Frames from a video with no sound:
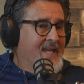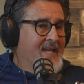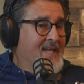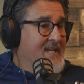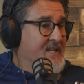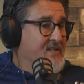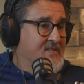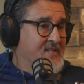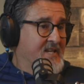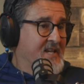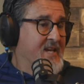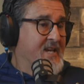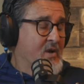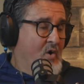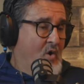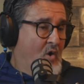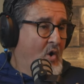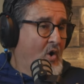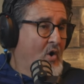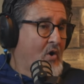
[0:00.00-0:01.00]
he hits it
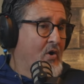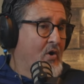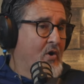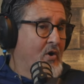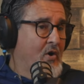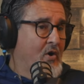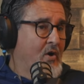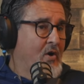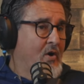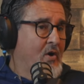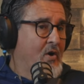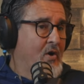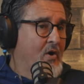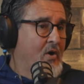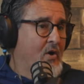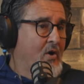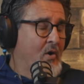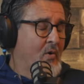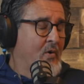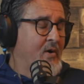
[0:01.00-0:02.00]
any harder
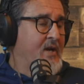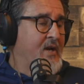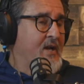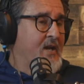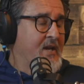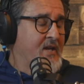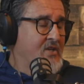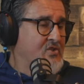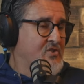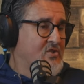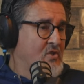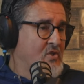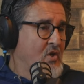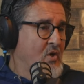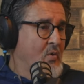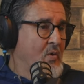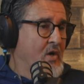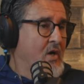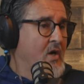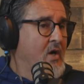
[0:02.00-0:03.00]
or any
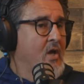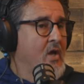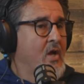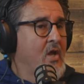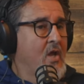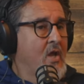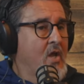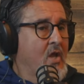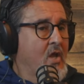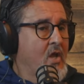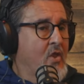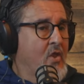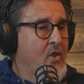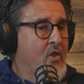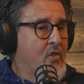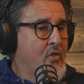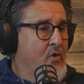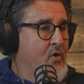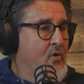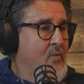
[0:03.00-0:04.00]
slower,
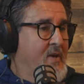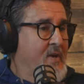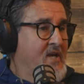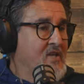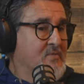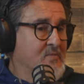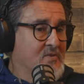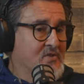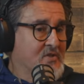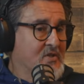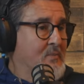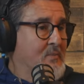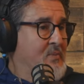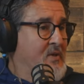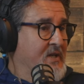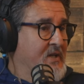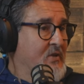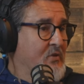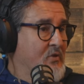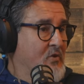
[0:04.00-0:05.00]
the third baseman's going to
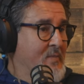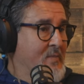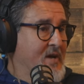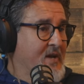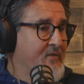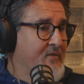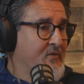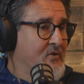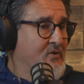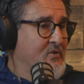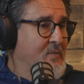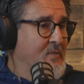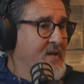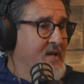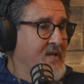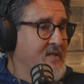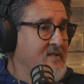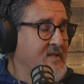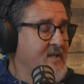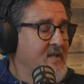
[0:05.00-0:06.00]
pick it and throw him out at first
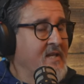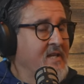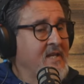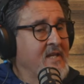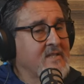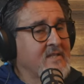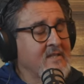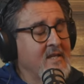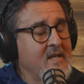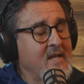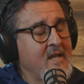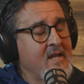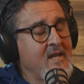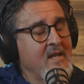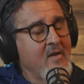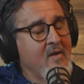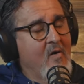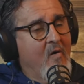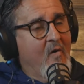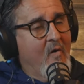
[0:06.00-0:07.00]
base. He hits it
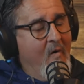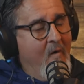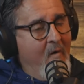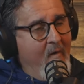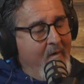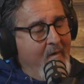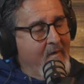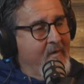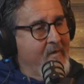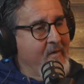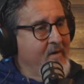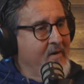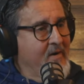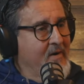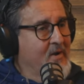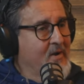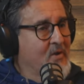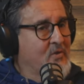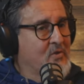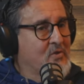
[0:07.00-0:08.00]
any harder,
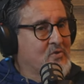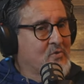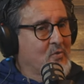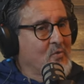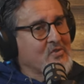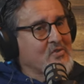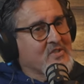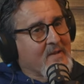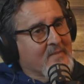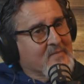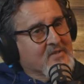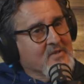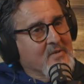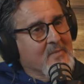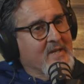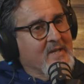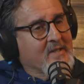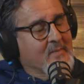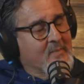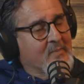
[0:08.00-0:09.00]
the shortstop's
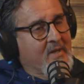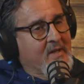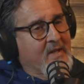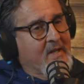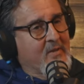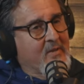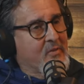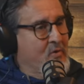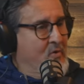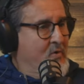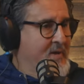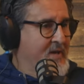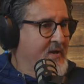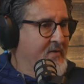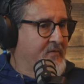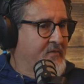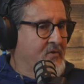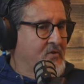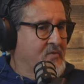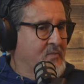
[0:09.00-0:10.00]
going to make the play and throw him
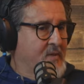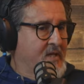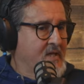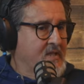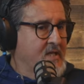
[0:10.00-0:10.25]
out at first